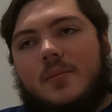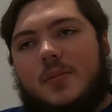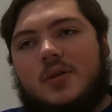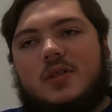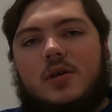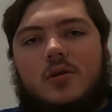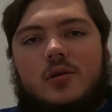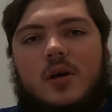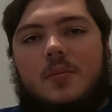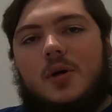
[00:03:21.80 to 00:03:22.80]
musical
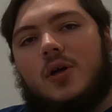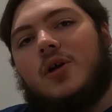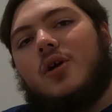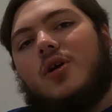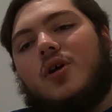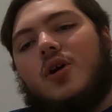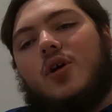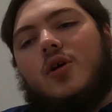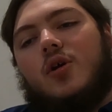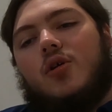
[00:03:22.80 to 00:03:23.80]
number
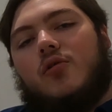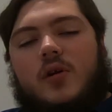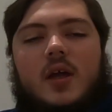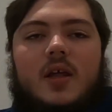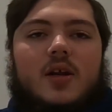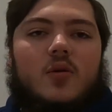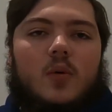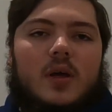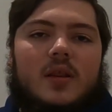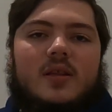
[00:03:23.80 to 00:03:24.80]
created
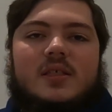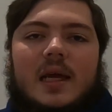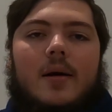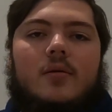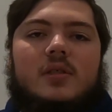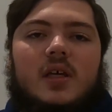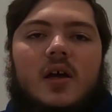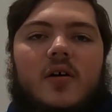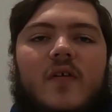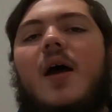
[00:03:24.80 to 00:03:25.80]
with sounds
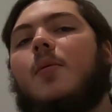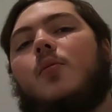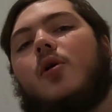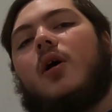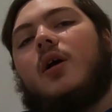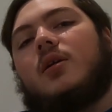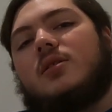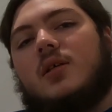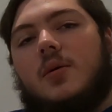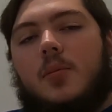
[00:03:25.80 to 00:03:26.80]
of Apple
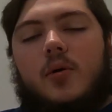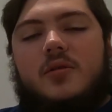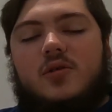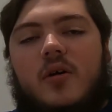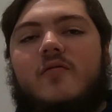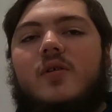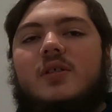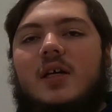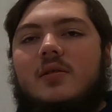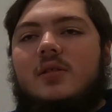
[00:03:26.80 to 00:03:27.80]
products, both software
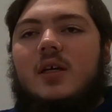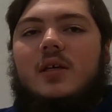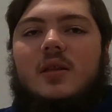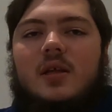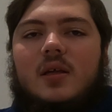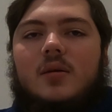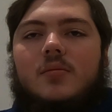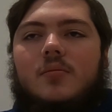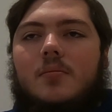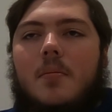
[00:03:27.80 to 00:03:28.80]
sounds like the
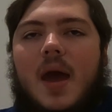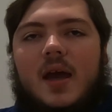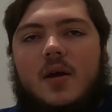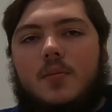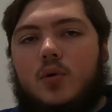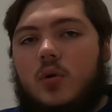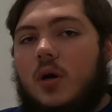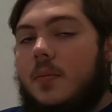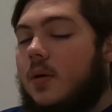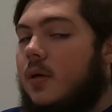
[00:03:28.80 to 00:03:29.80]
Mac boot
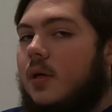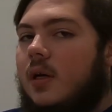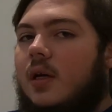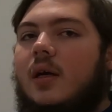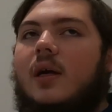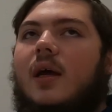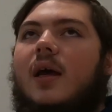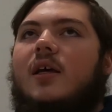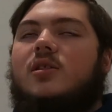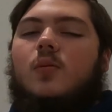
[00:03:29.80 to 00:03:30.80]
up,
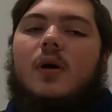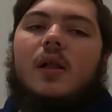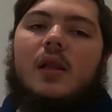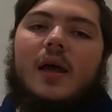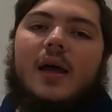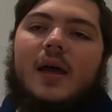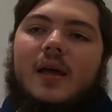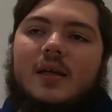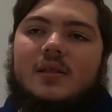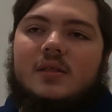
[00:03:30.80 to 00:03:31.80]
as well
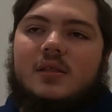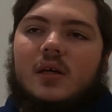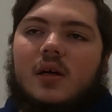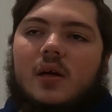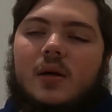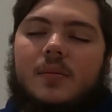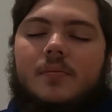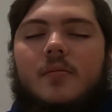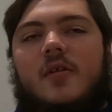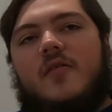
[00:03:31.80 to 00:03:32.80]
as
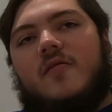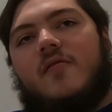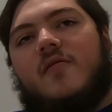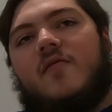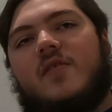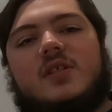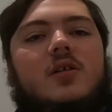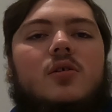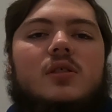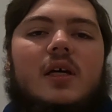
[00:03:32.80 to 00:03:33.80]

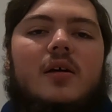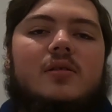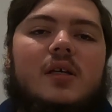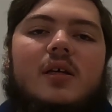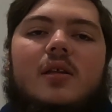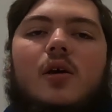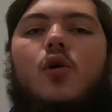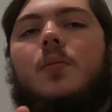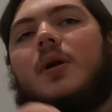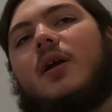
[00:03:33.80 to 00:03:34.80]
physical sounds like the
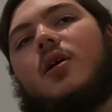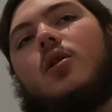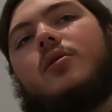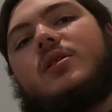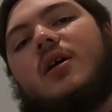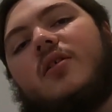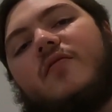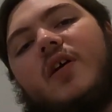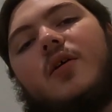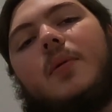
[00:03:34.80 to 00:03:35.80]
opening and closing
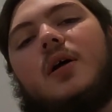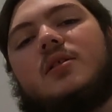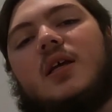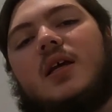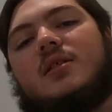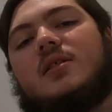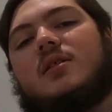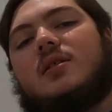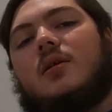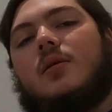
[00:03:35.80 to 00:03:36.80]
of AirPods
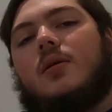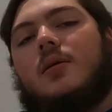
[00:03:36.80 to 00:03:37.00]
cases.